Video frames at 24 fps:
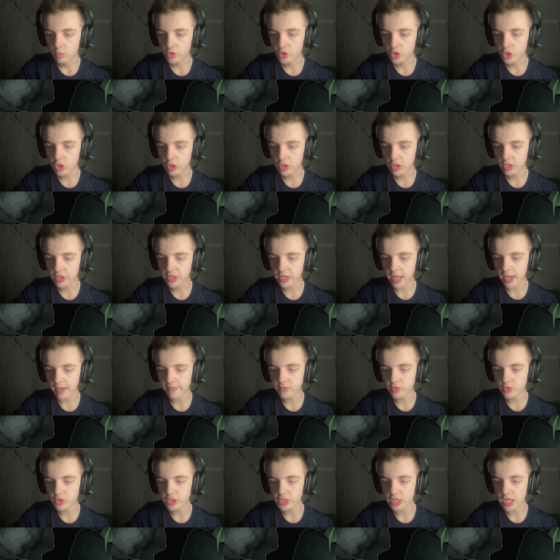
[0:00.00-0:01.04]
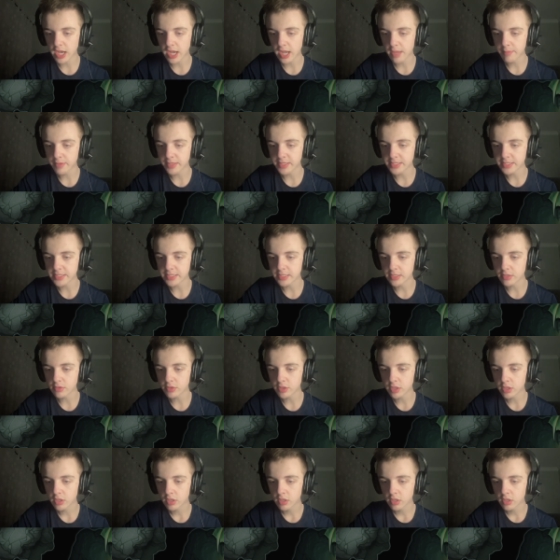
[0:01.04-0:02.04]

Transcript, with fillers: Return to London after time at sea